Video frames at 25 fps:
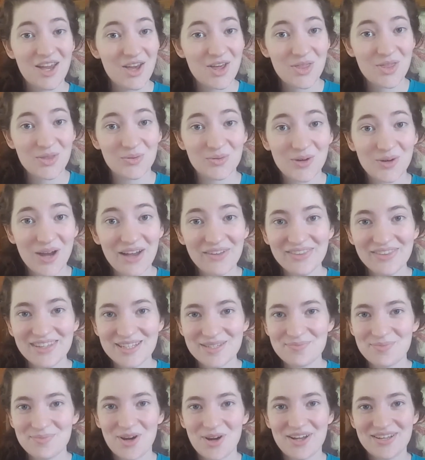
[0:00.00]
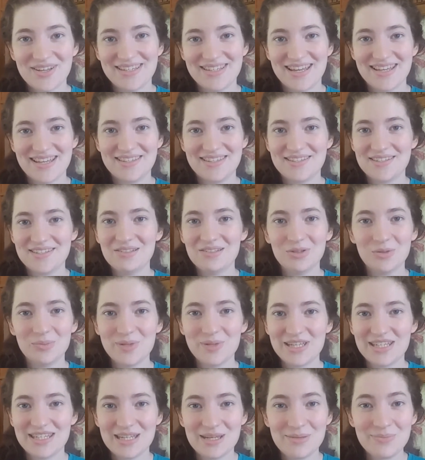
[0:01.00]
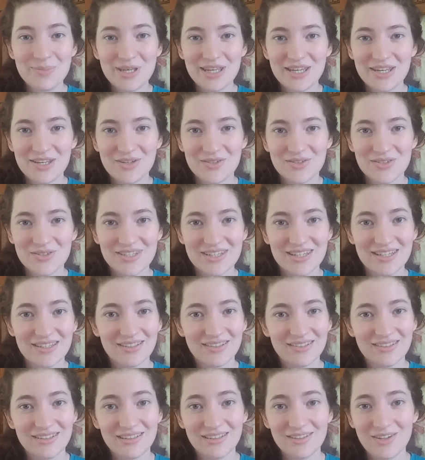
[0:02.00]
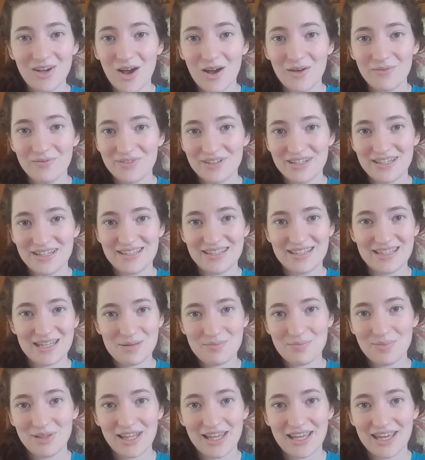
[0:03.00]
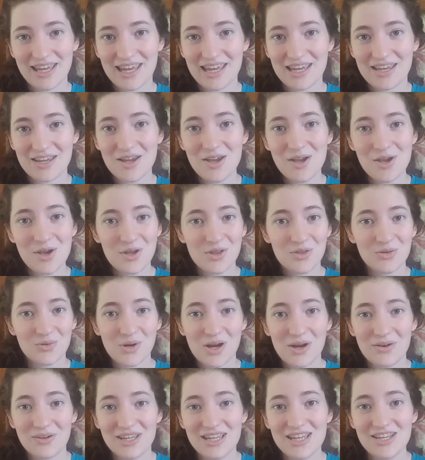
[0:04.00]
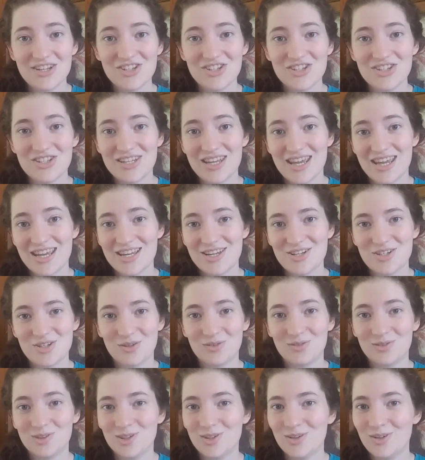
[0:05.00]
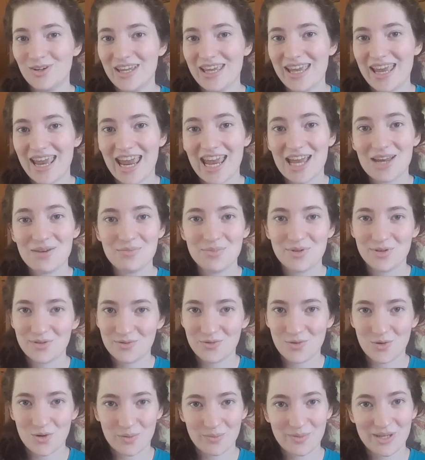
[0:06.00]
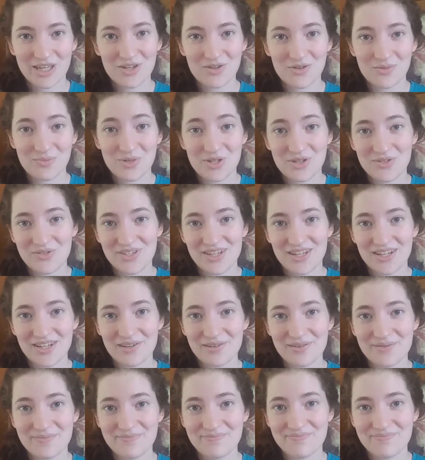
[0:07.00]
Throughout this process, you'll be deepening your skills and confidence in playing throughout each stage of learning and performing your music.